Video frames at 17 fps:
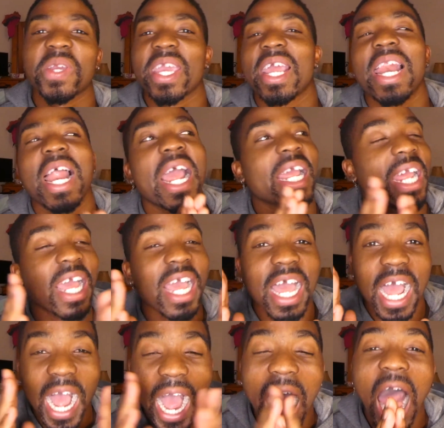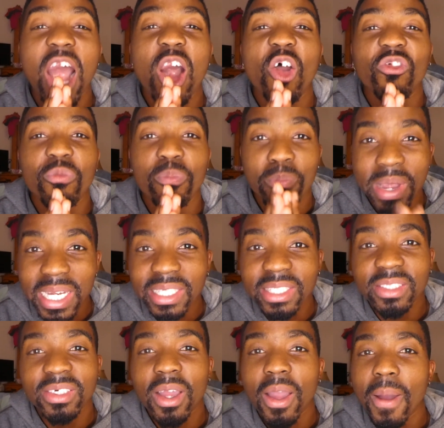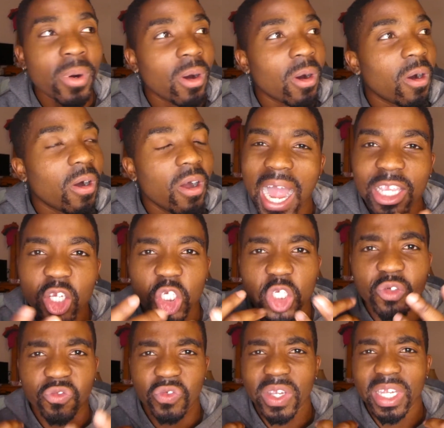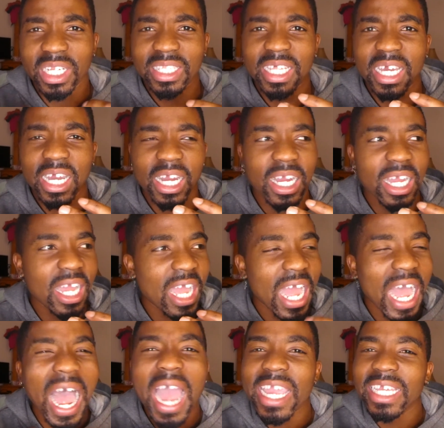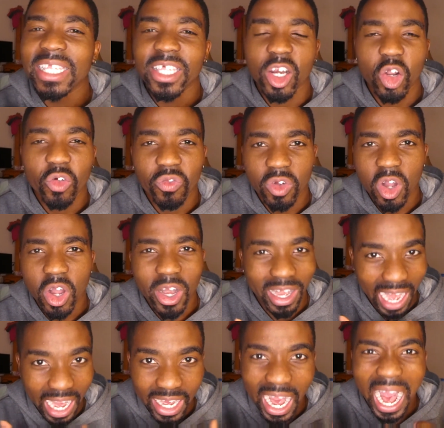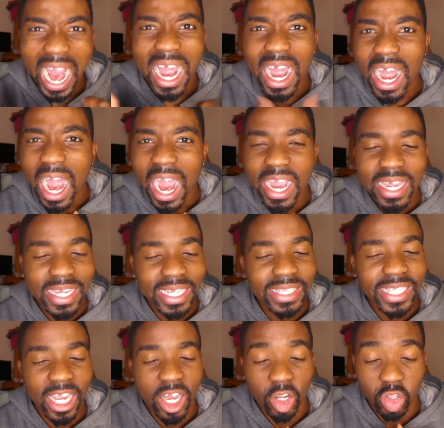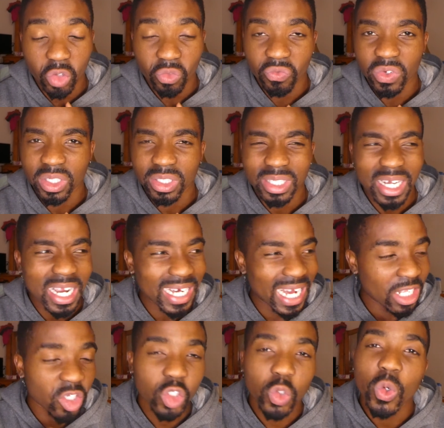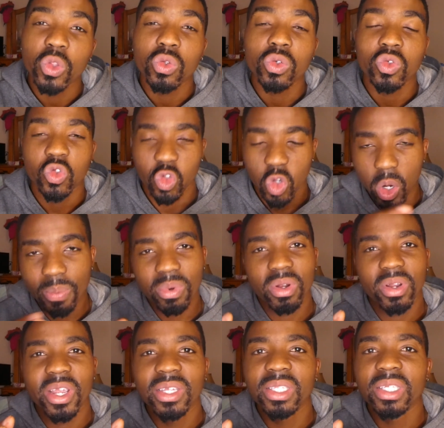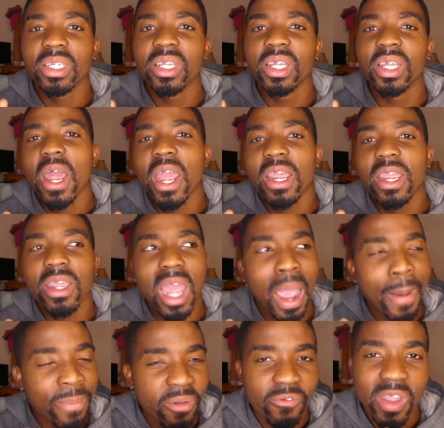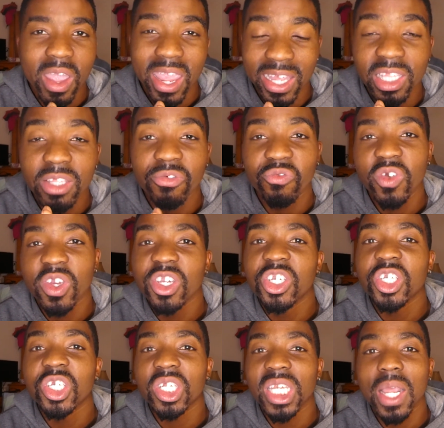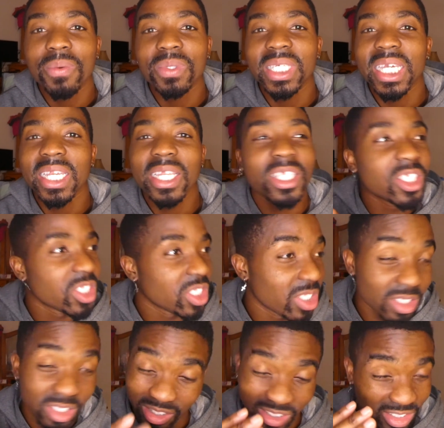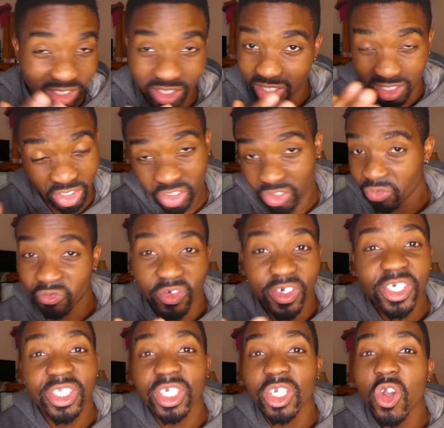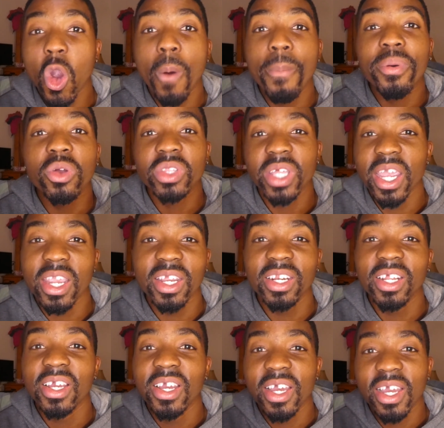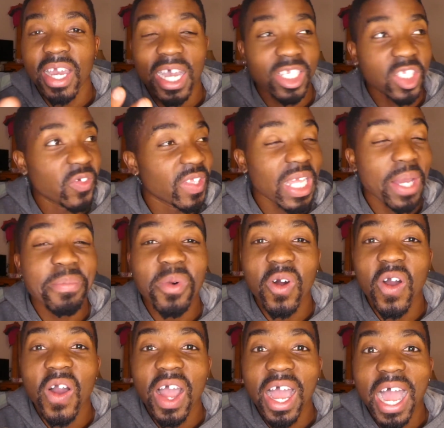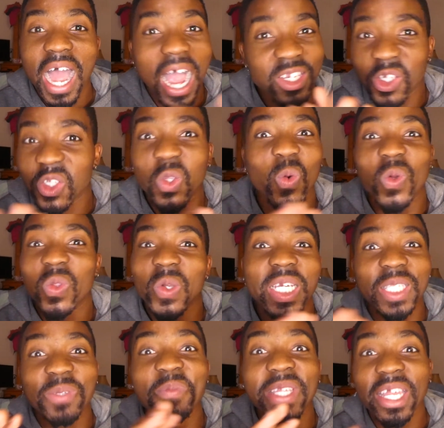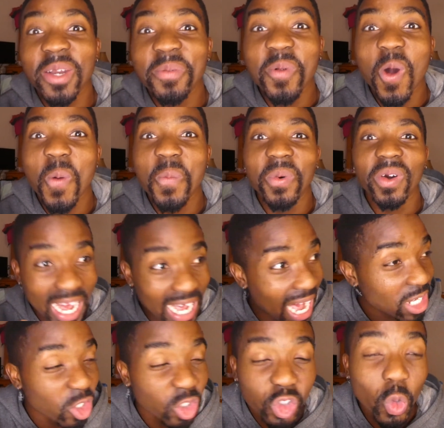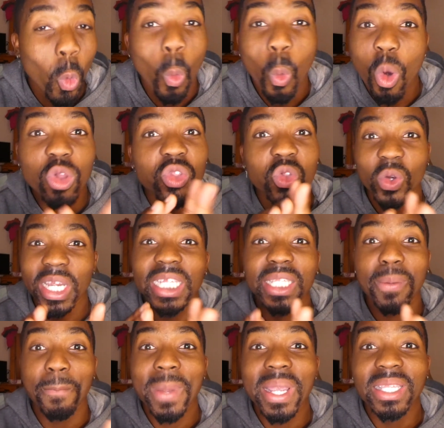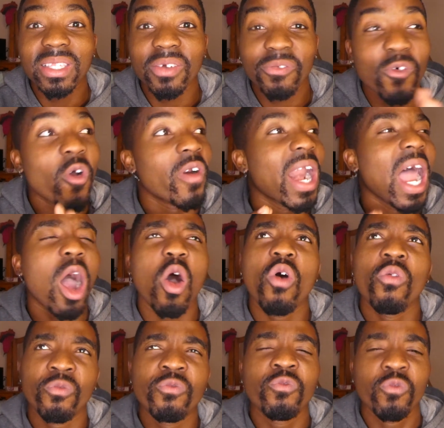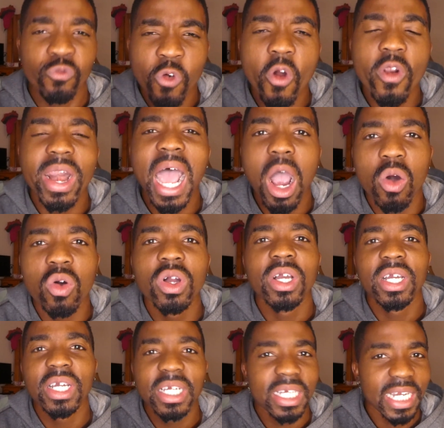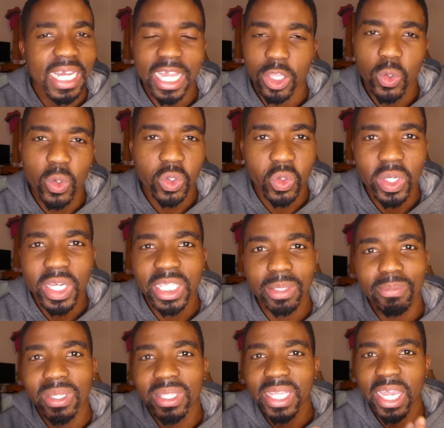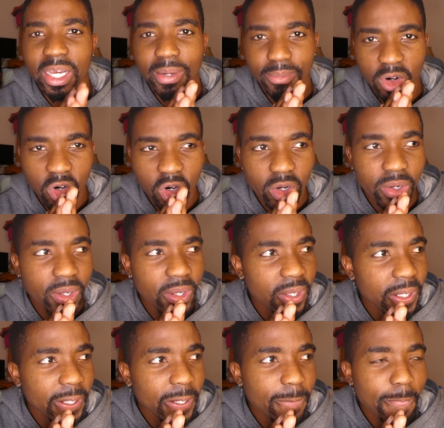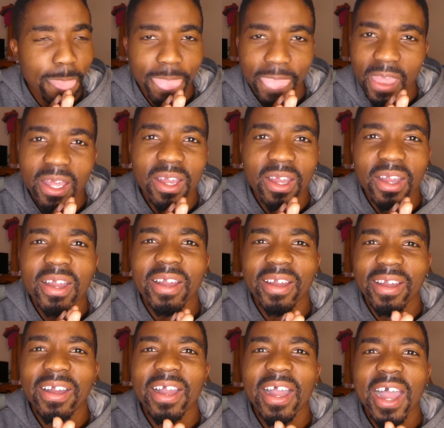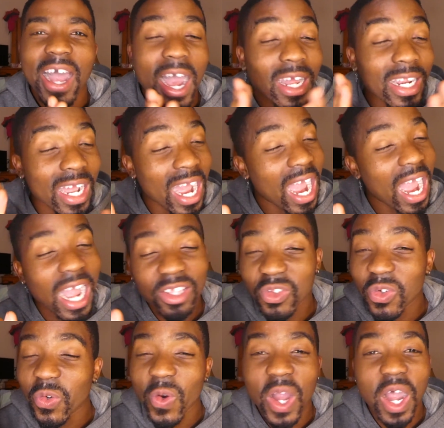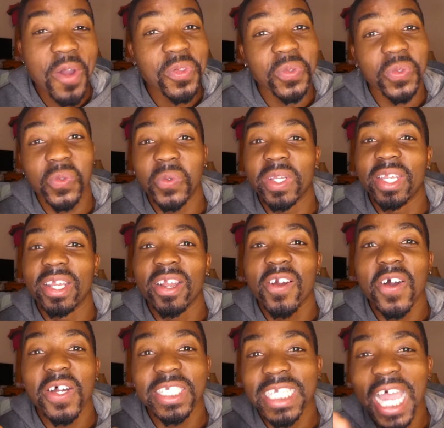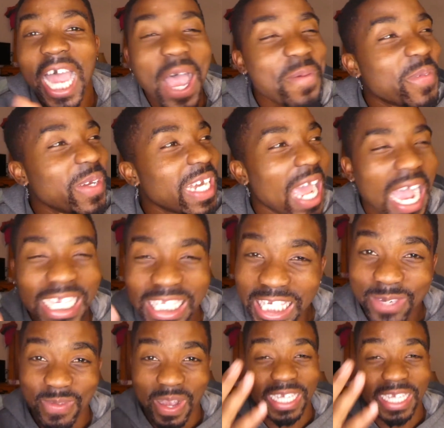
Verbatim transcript: okay, like I love meat, but I just feel that I eat a lot, of, like I, I, eat a lot of it, and I just want to stop eating it. Like I prefer eating fish. You know what I'm saying? It, fish still got protein. After that, but I just don't want to eat meat anymore. Like I just don't want to eat meat for now. For now, I don't want to eat meat anymore. Uh, I I don't know how to do Cause I've been asking